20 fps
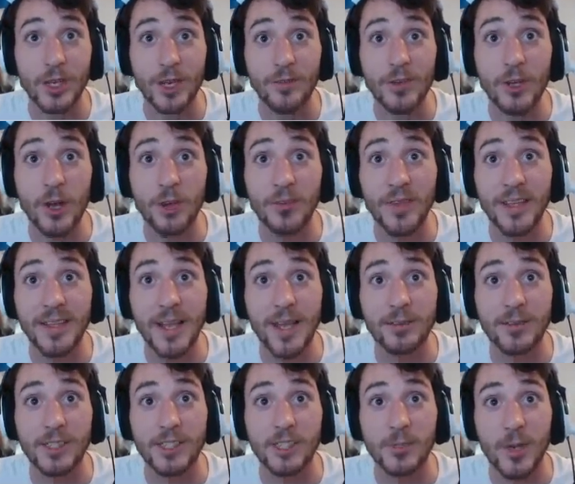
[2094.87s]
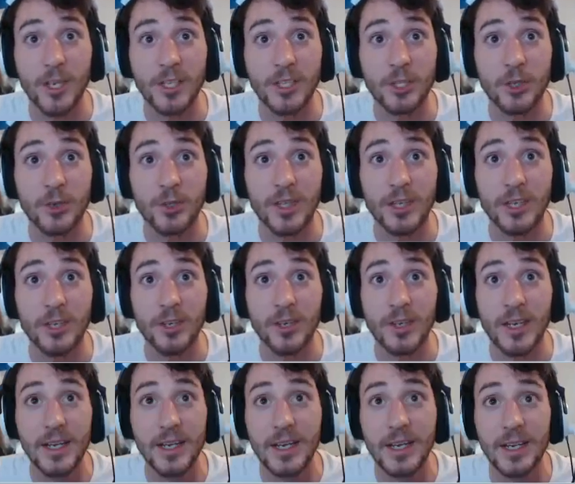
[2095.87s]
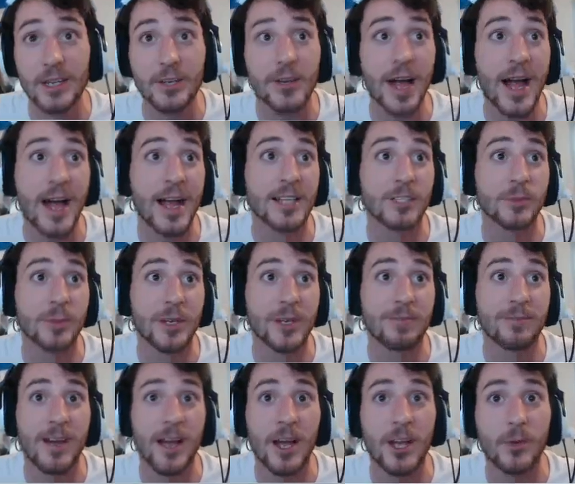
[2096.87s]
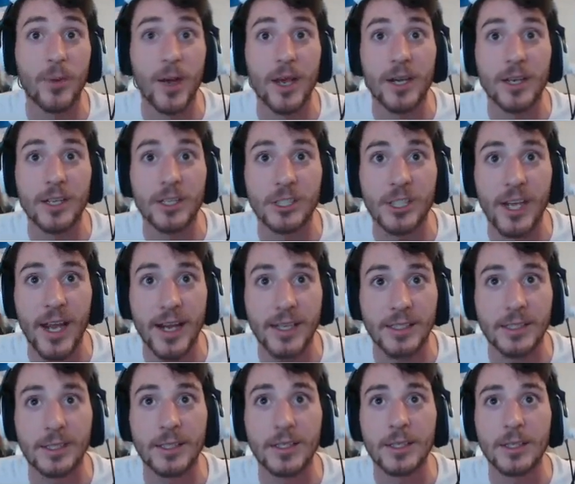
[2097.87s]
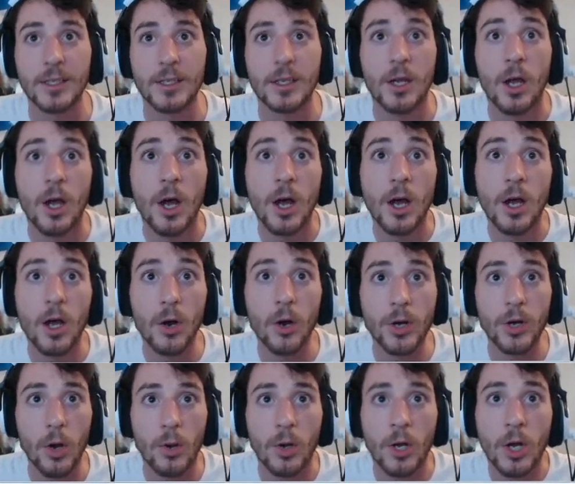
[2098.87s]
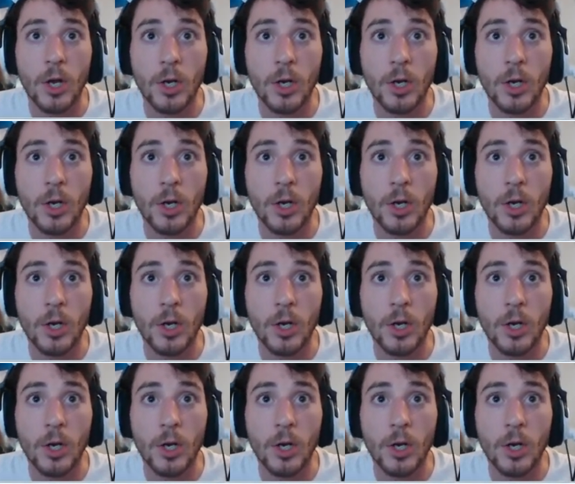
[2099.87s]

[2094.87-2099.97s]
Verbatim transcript: If you don't think that was a sweet juke, then you need to get your eyes reevaluated and checked. Oh, no.